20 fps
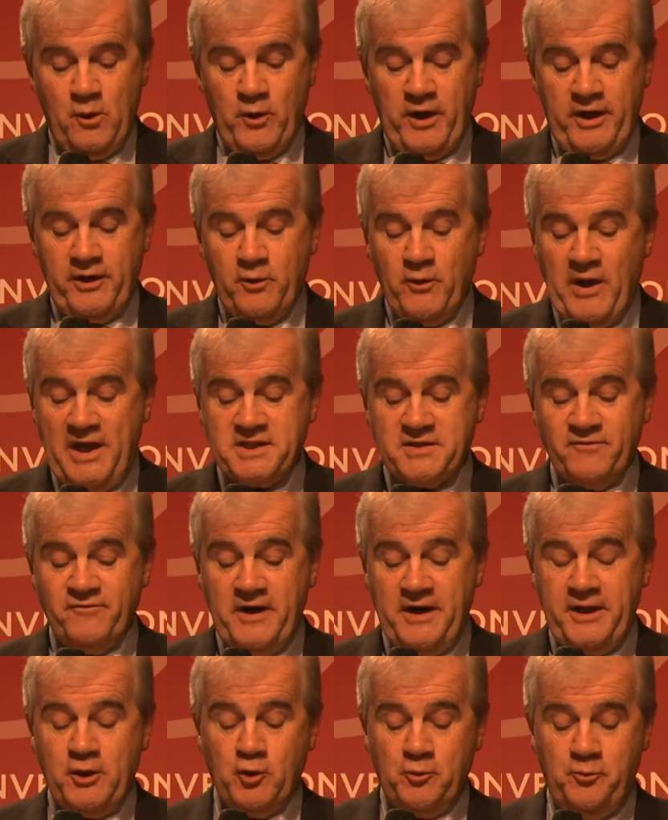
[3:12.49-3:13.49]
where he writes a
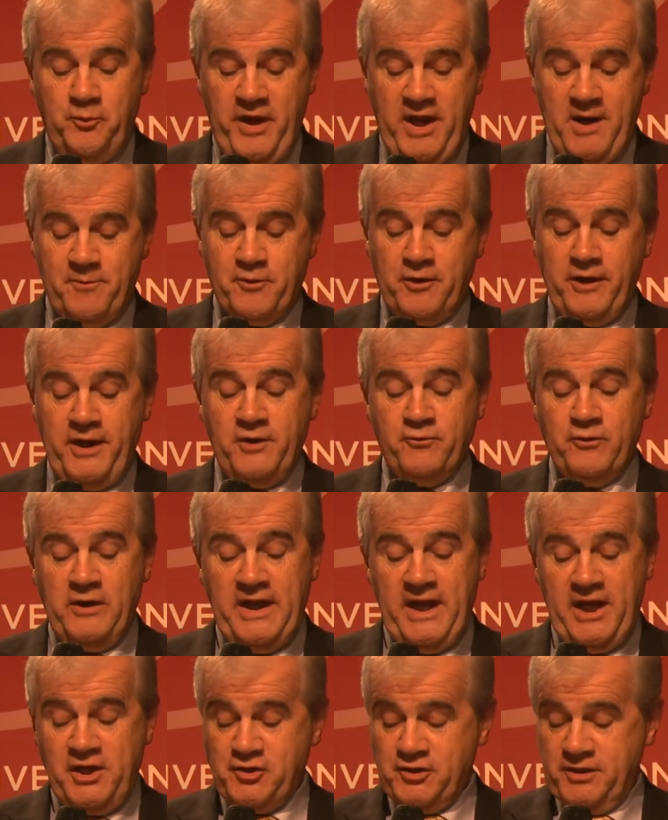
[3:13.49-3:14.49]
very good paper in
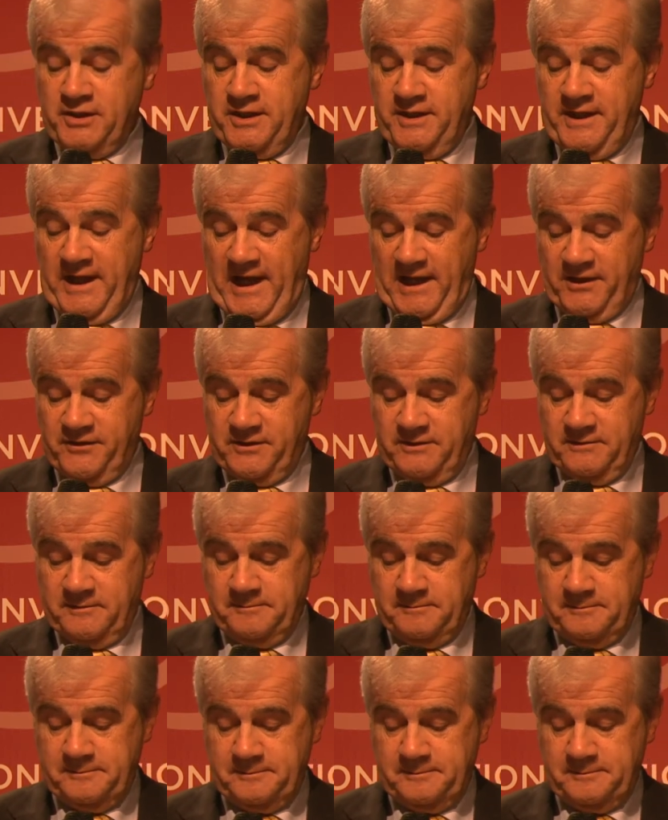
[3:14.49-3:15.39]
relation to that.